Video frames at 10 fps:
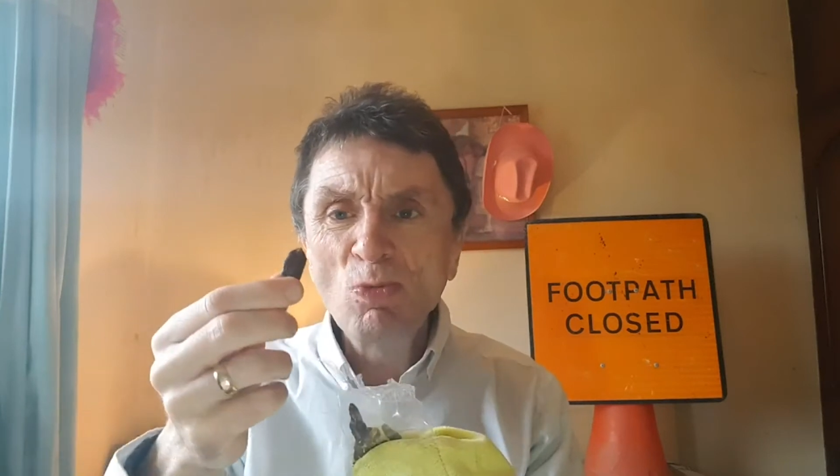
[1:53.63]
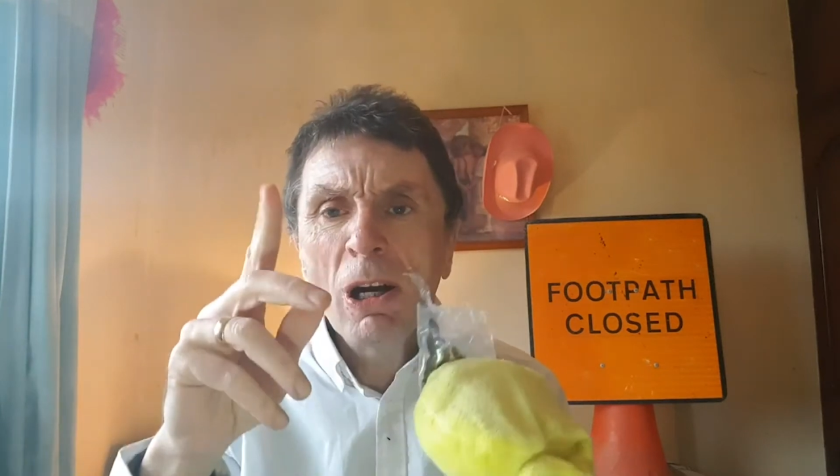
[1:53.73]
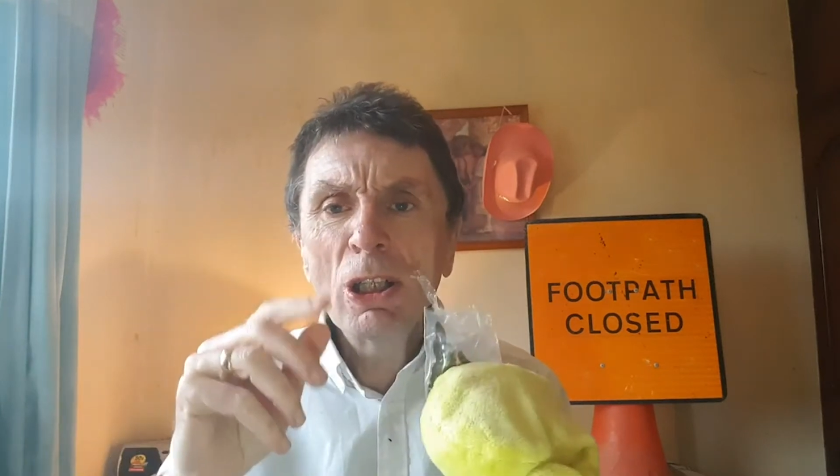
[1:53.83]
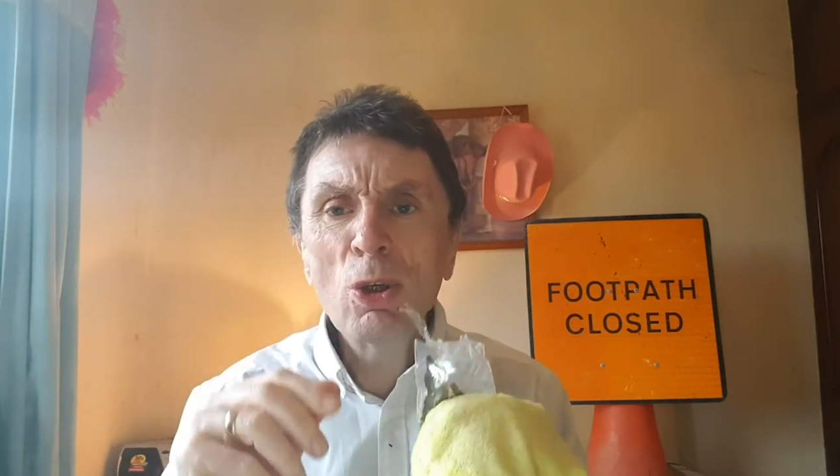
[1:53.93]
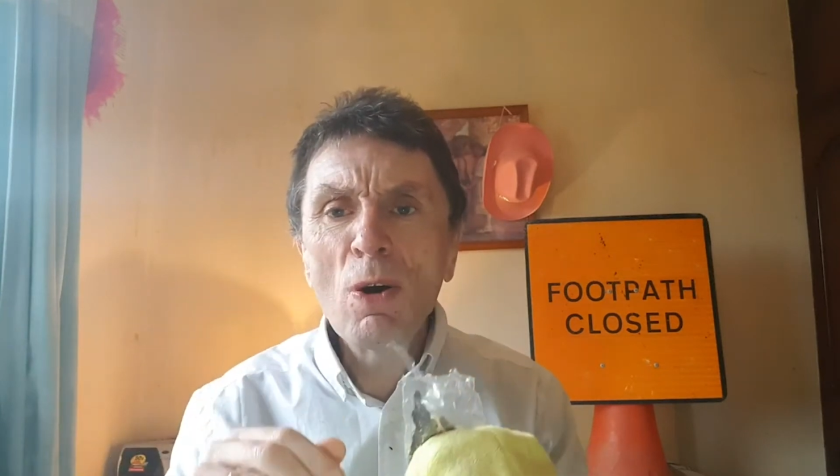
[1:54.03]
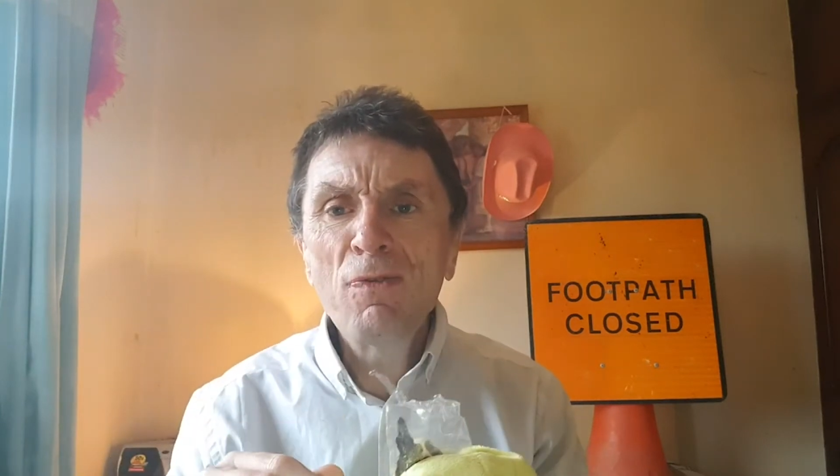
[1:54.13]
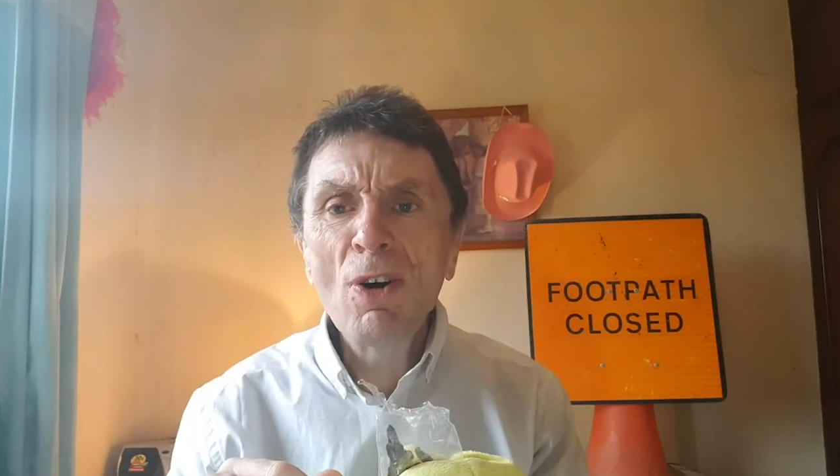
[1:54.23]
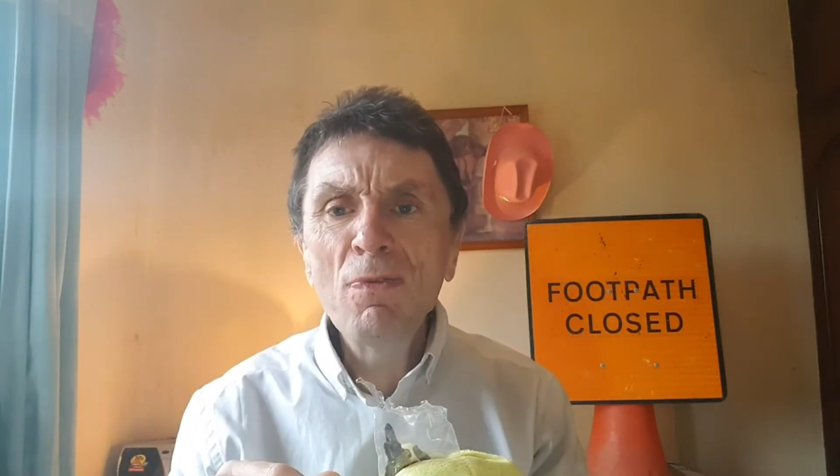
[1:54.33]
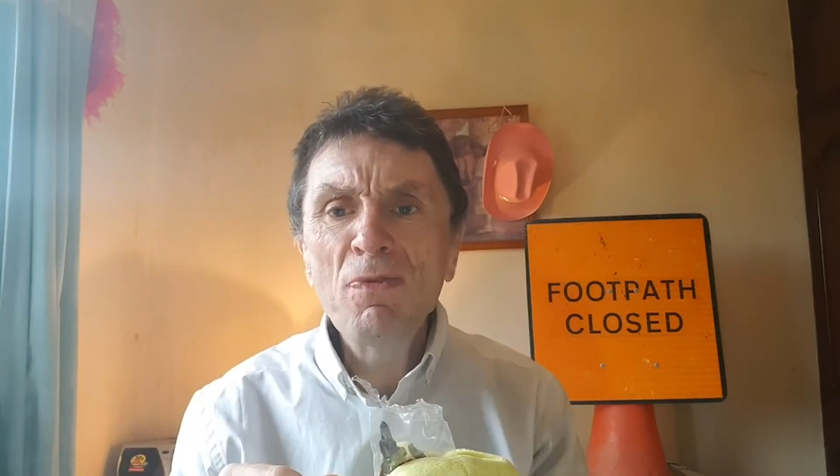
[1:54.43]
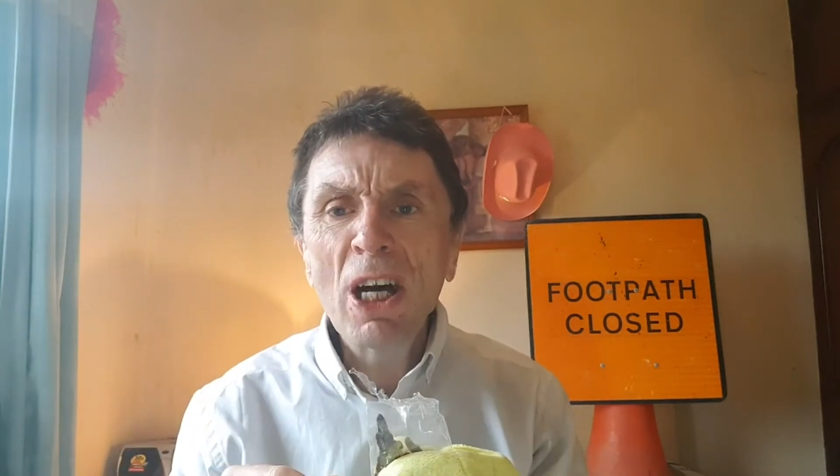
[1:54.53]
I do a
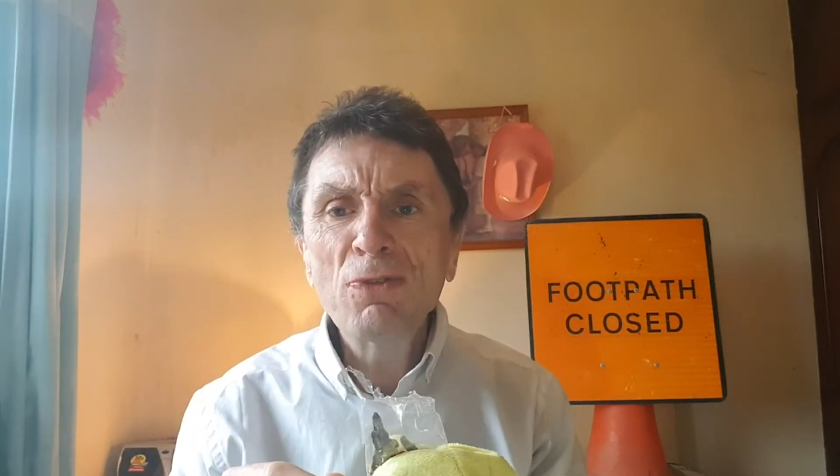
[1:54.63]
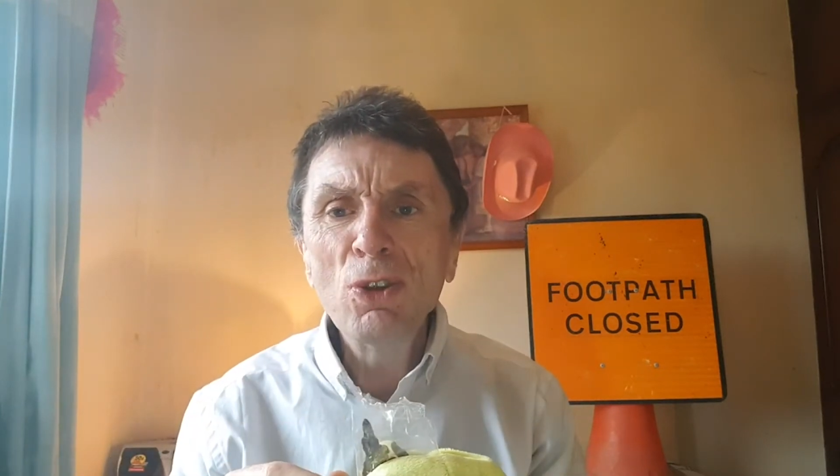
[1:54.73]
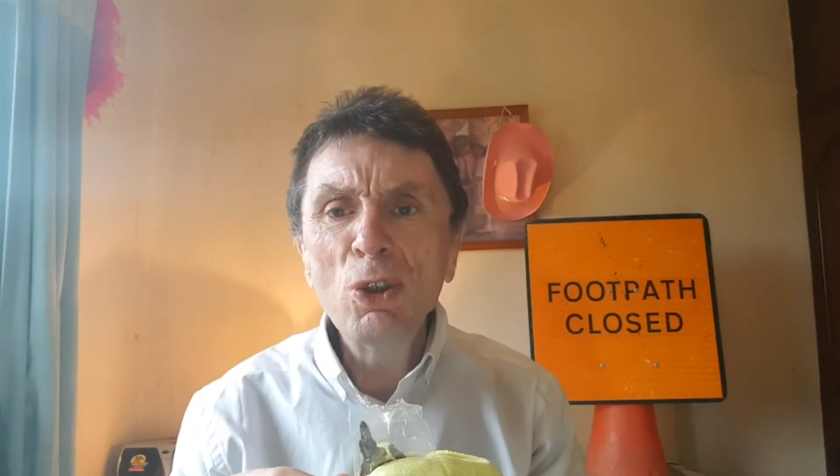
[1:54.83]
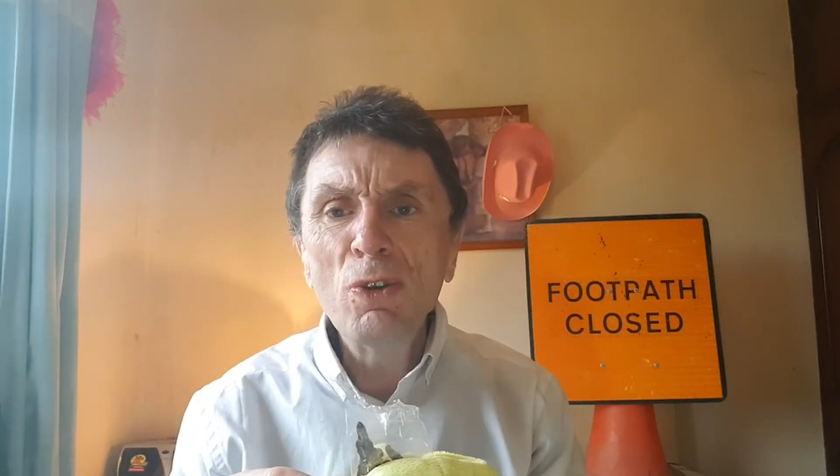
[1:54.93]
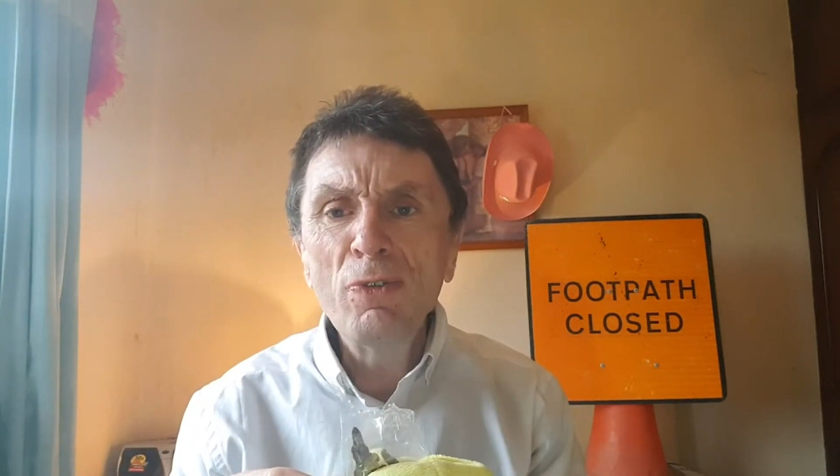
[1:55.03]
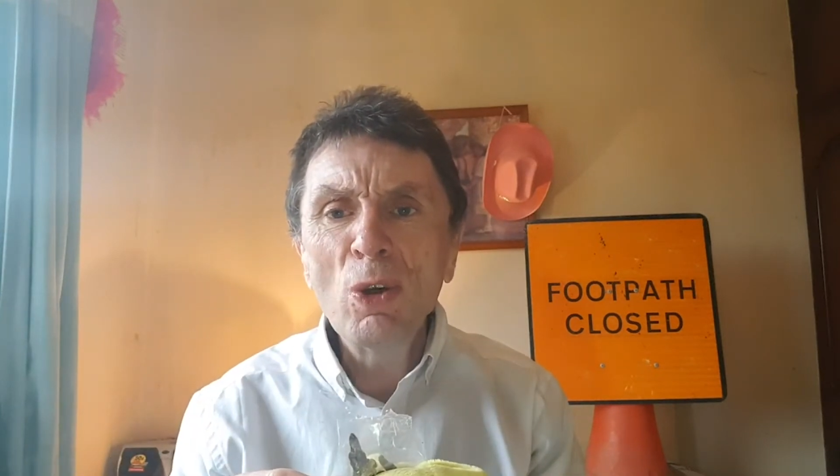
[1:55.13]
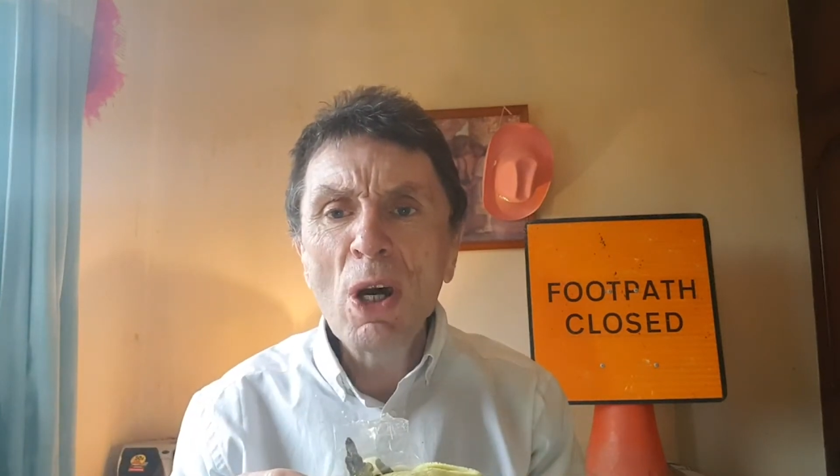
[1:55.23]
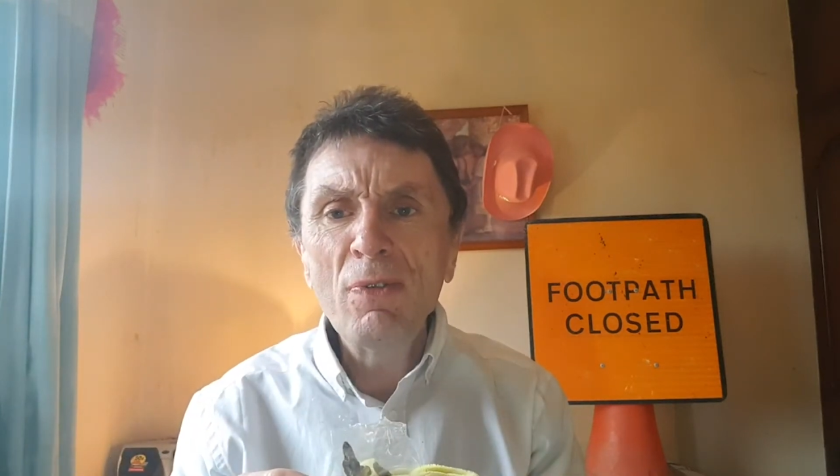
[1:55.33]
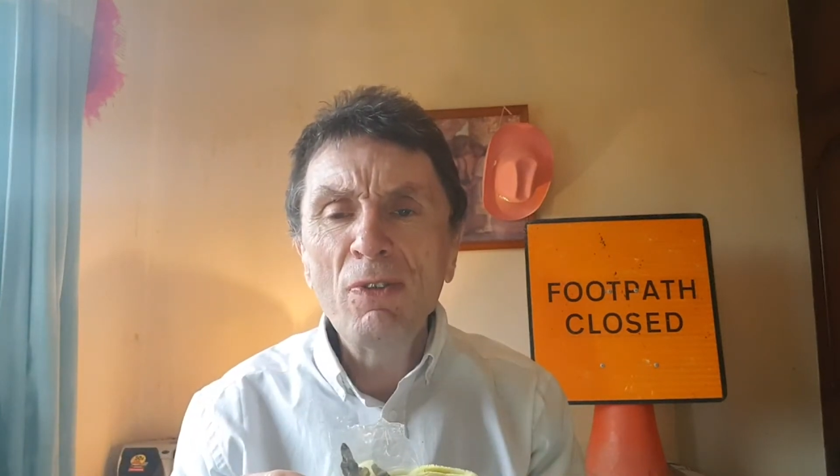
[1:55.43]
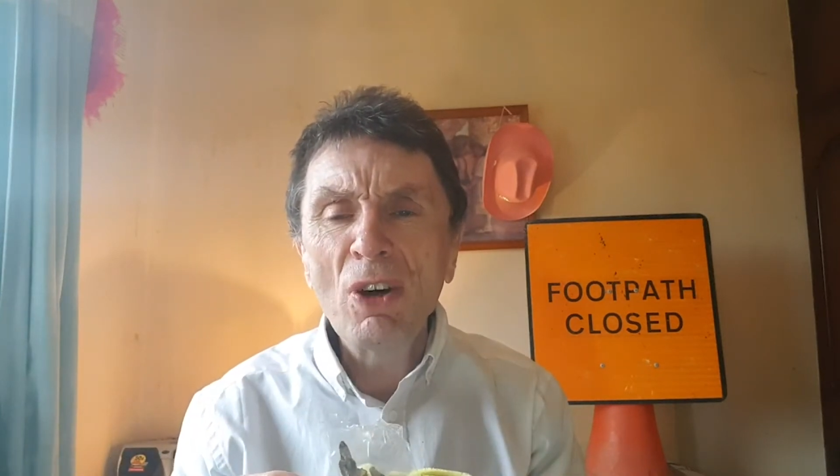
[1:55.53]
fun fast food review
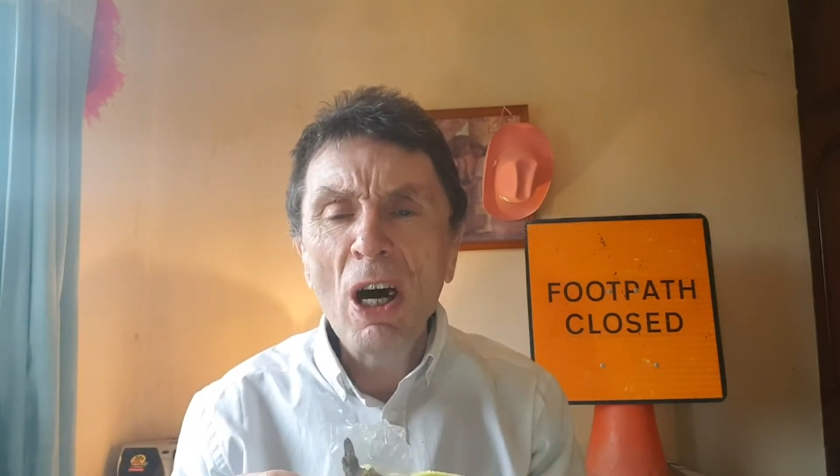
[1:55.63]
every